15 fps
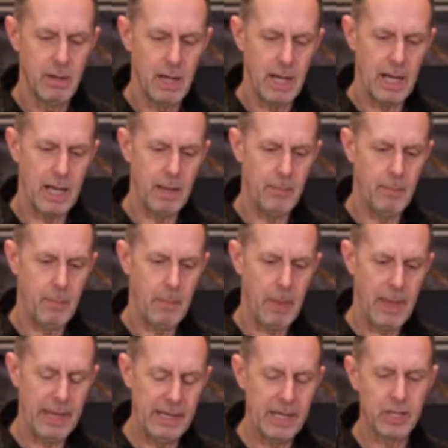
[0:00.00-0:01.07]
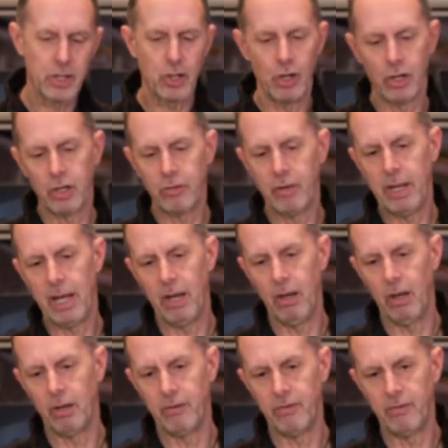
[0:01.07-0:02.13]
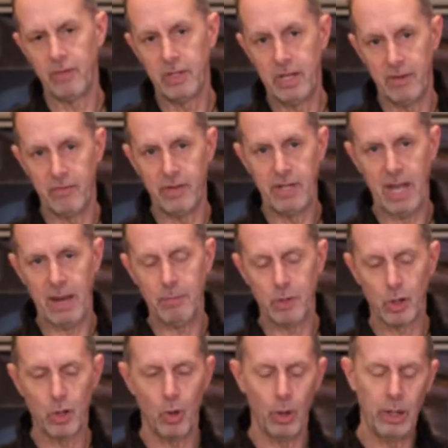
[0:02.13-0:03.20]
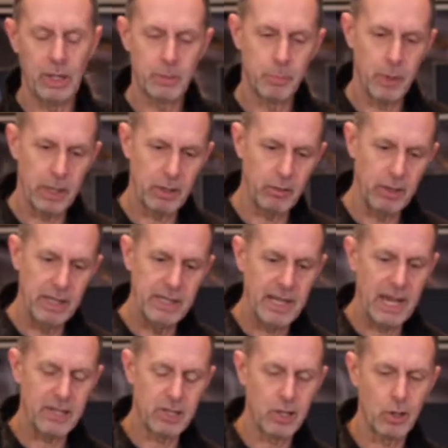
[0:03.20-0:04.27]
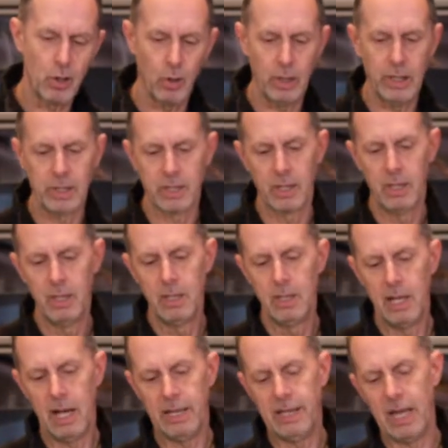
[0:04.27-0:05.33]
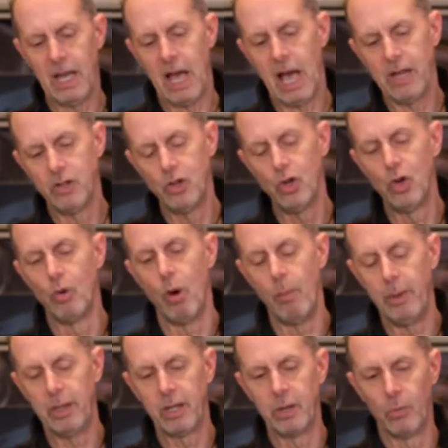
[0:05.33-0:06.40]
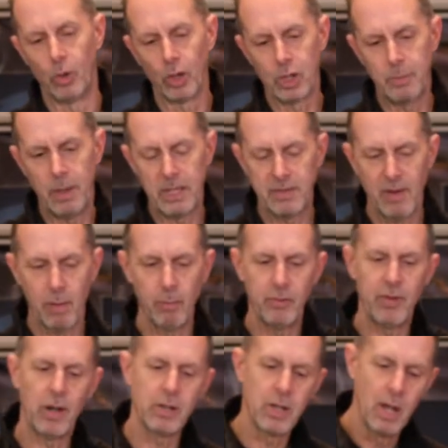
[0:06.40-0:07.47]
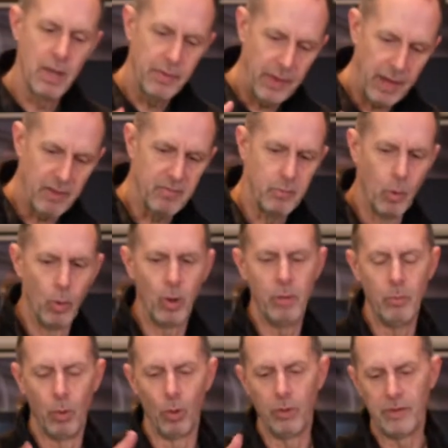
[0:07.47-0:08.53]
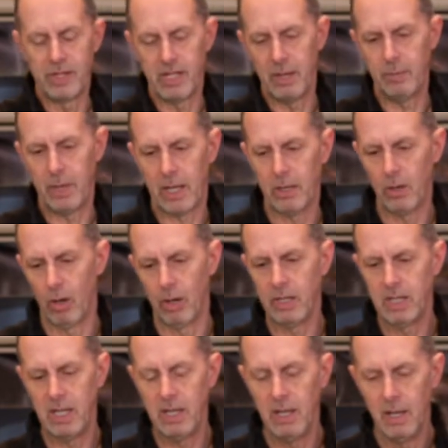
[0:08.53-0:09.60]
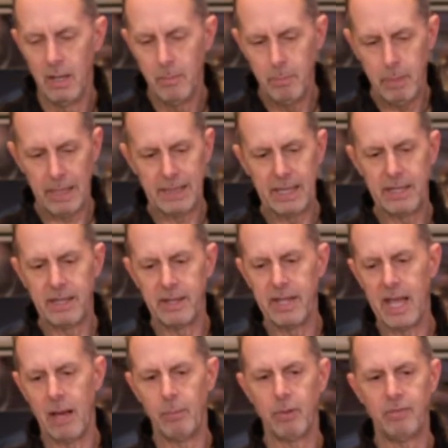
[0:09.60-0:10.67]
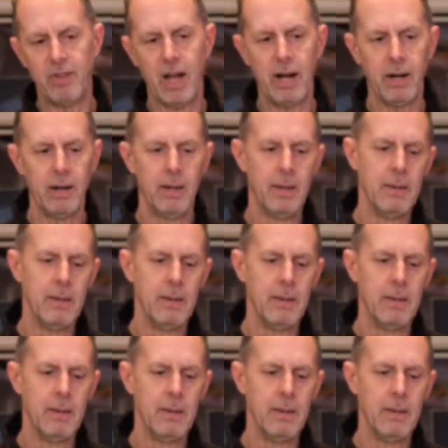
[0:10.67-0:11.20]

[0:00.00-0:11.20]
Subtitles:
in its circuitry a lot of different types of coils, particularly Tesla coils. And that, as you go up into the more expensive amplifiers, they have more and more of the same technology built into the amplifier.